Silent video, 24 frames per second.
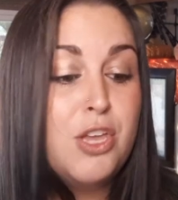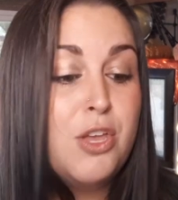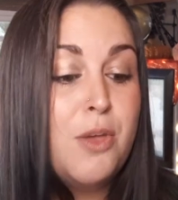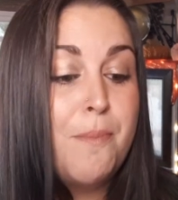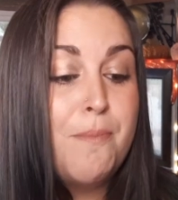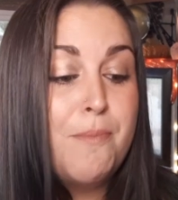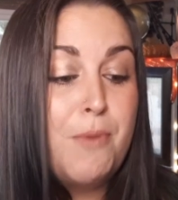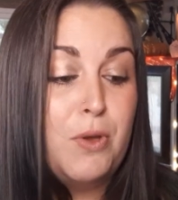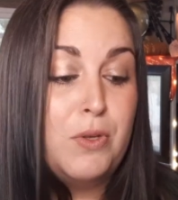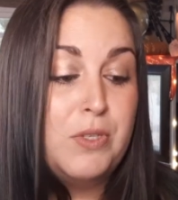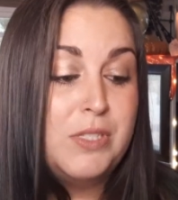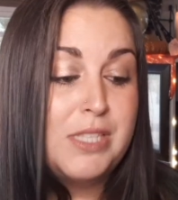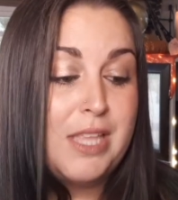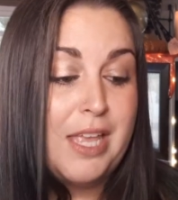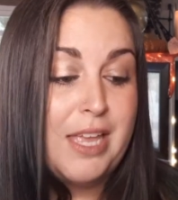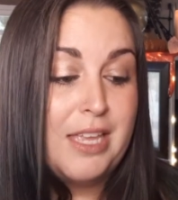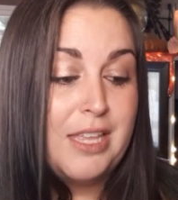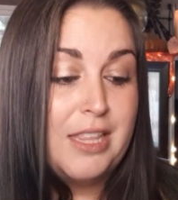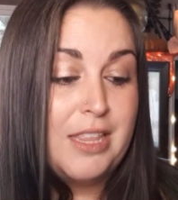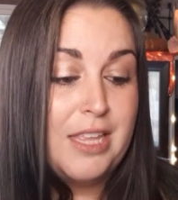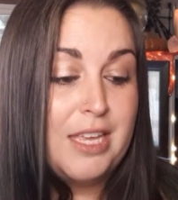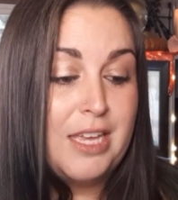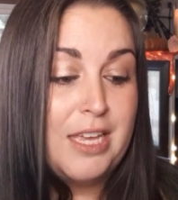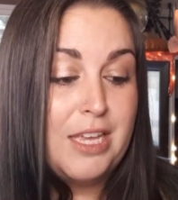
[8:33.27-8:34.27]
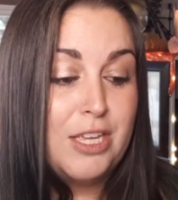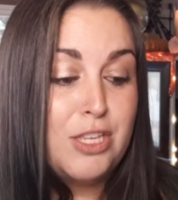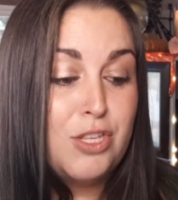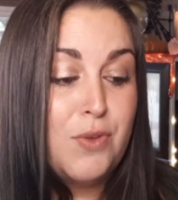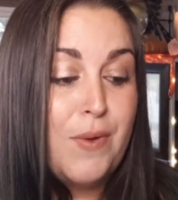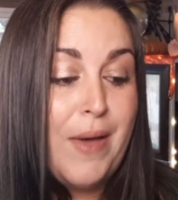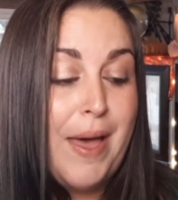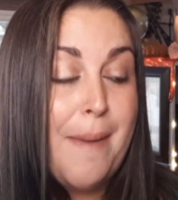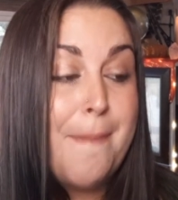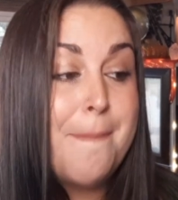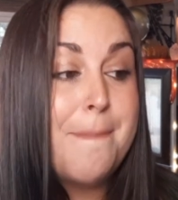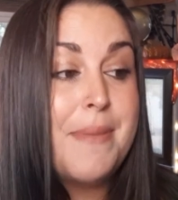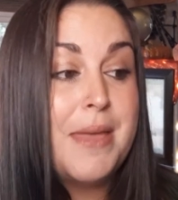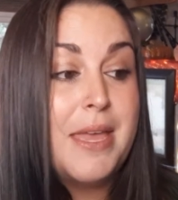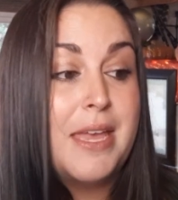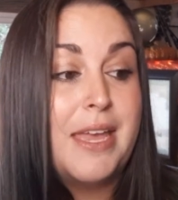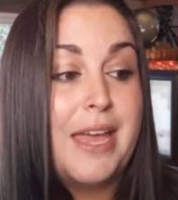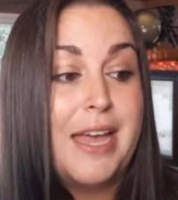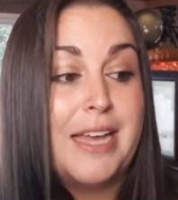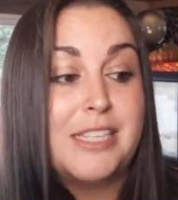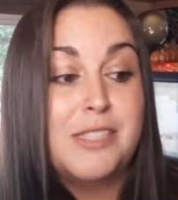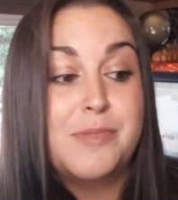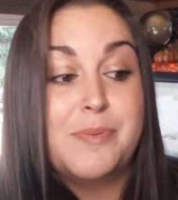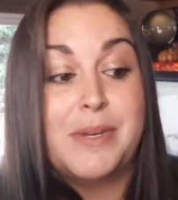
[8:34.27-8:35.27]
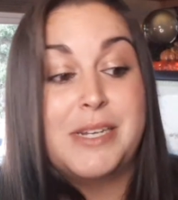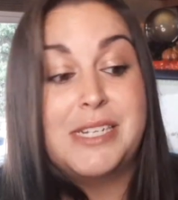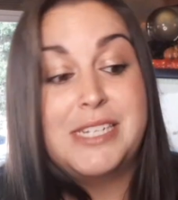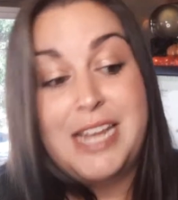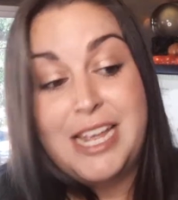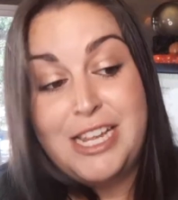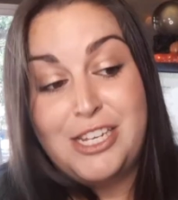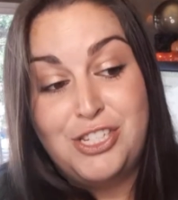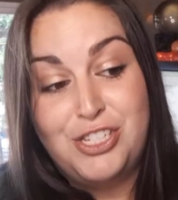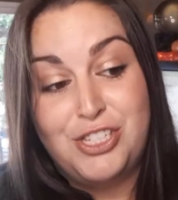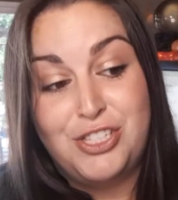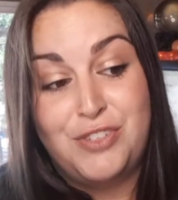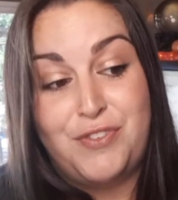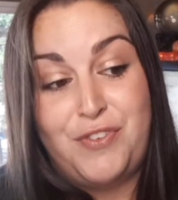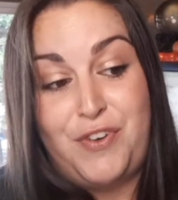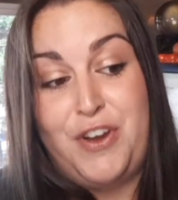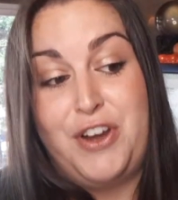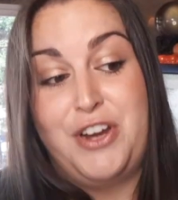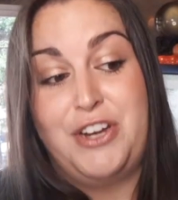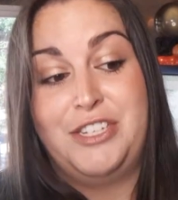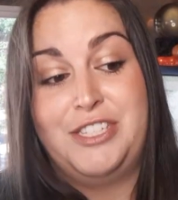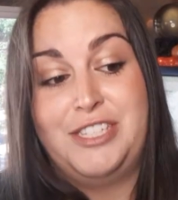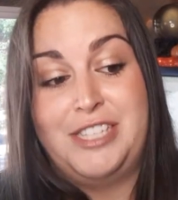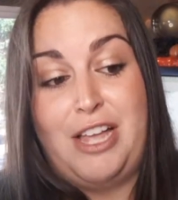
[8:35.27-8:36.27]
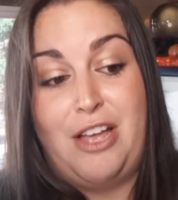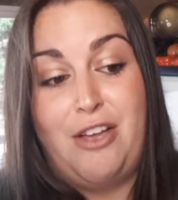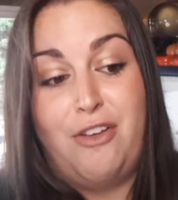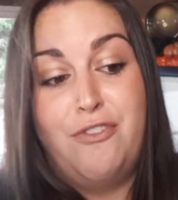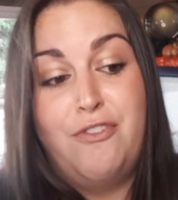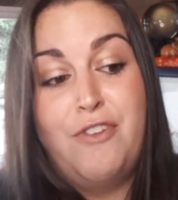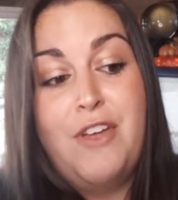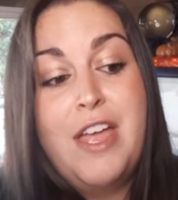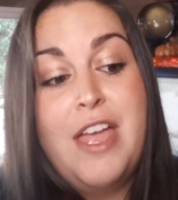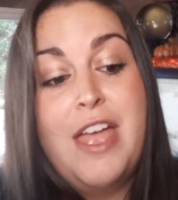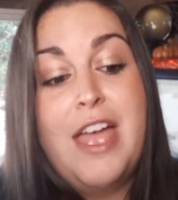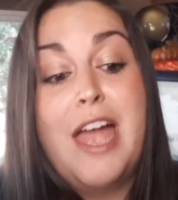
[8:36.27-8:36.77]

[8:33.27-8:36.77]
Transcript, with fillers: Most likely, you have big expectations for yourself